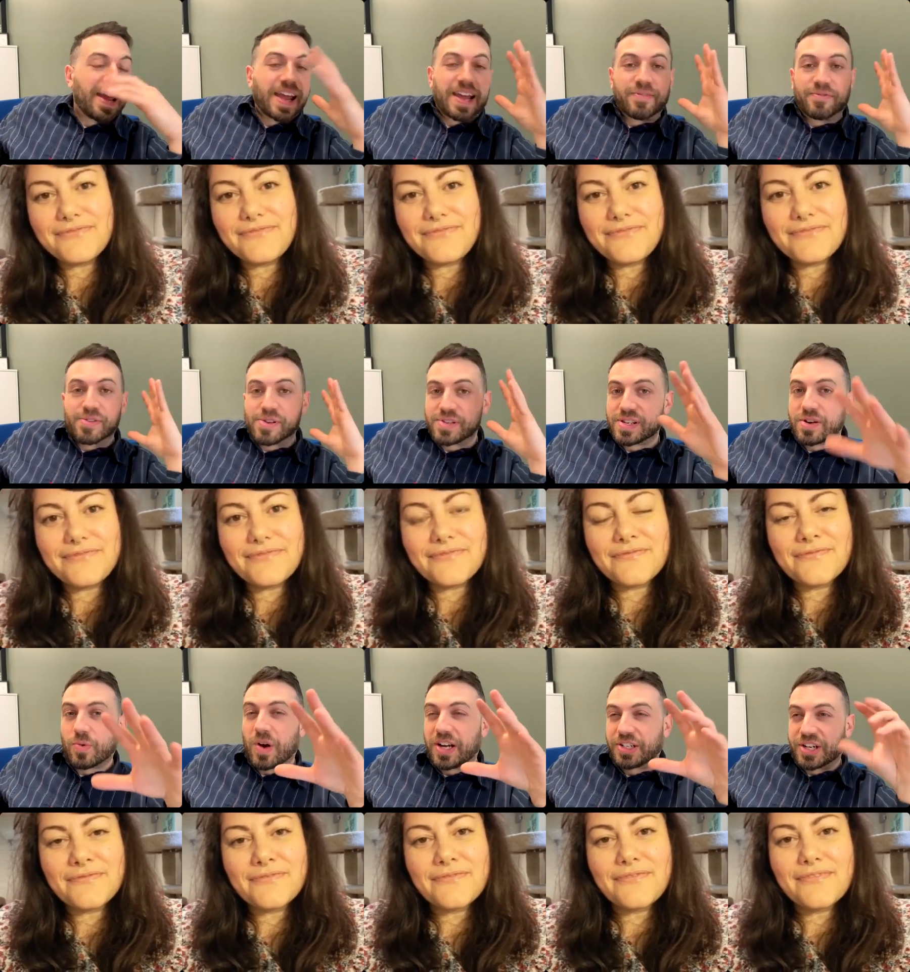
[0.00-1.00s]
Speaker 1: And for those that
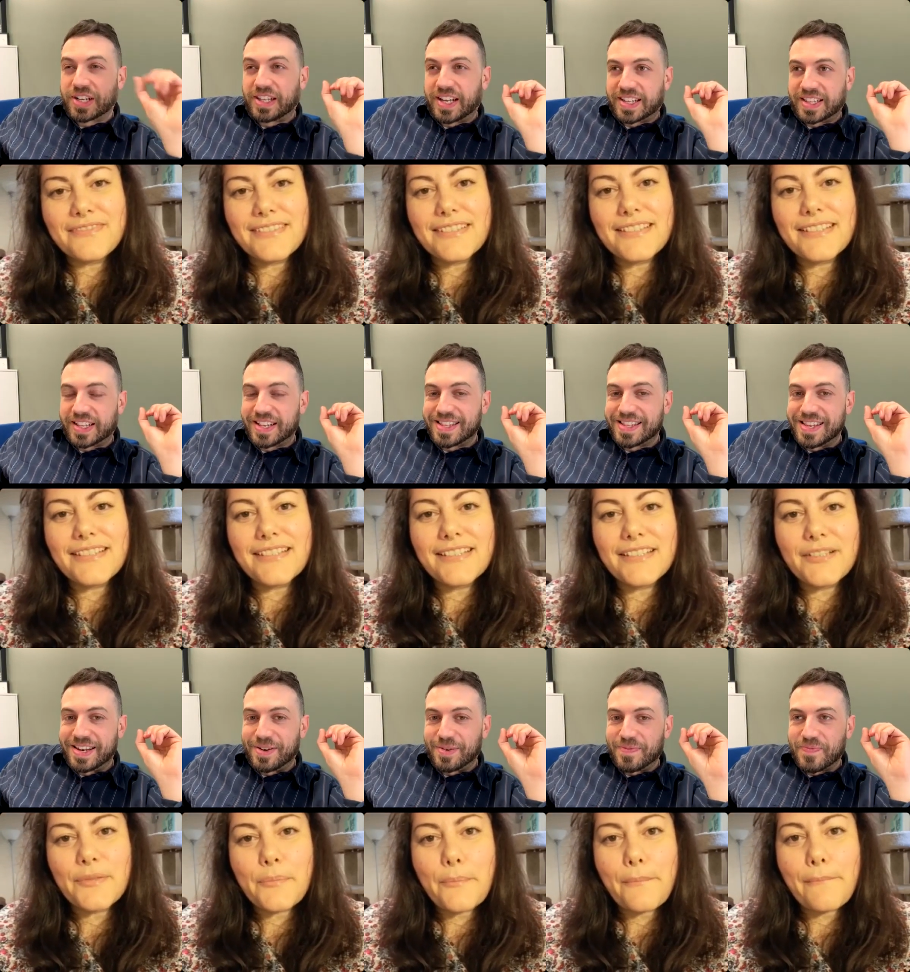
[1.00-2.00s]
are watching, like,
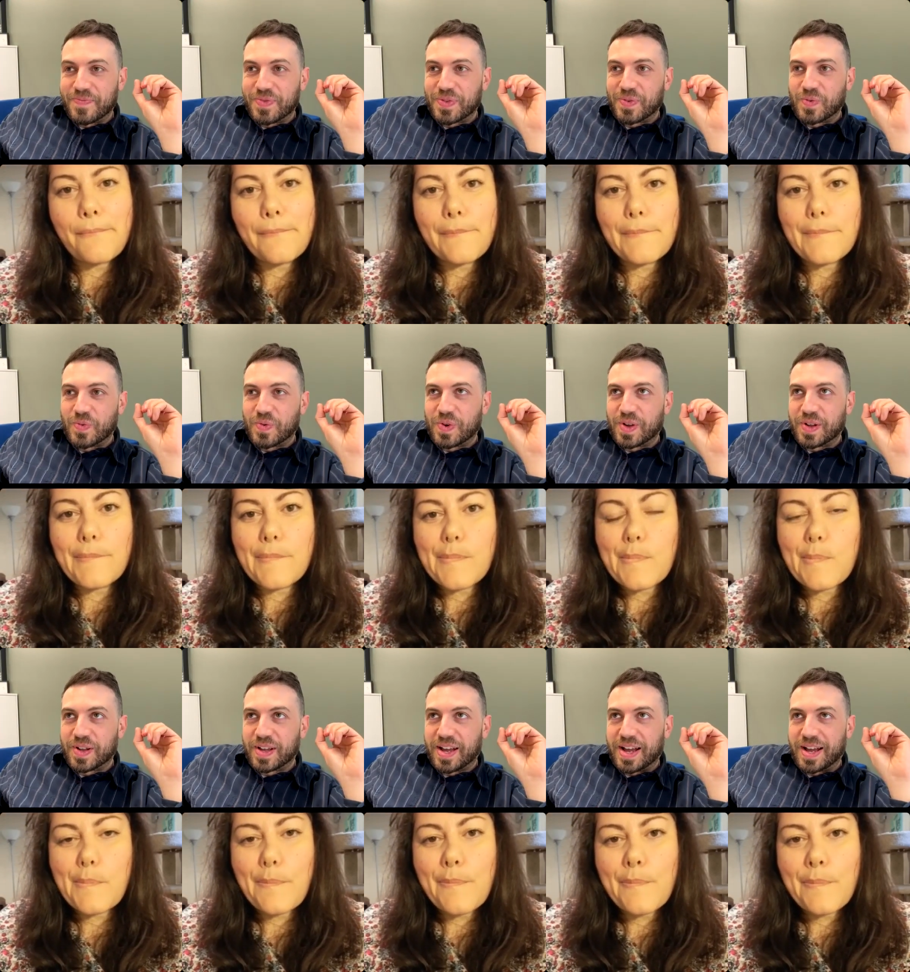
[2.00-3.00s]
you know,
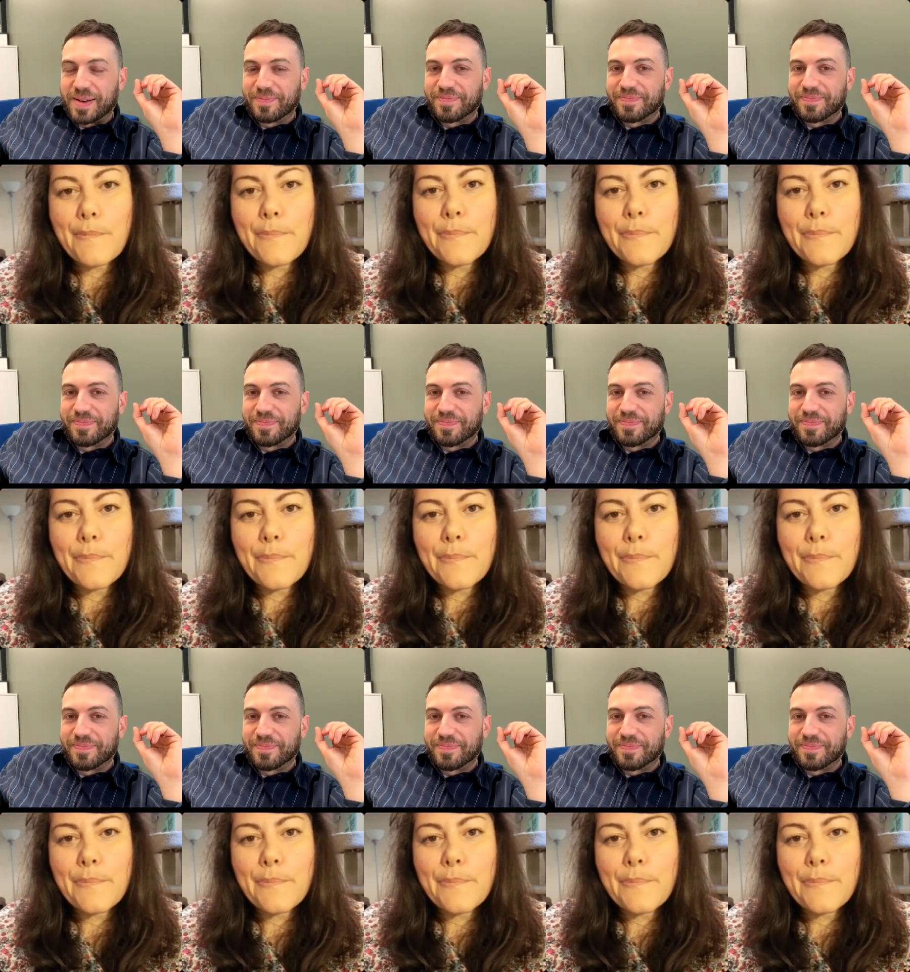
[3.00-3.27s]
um,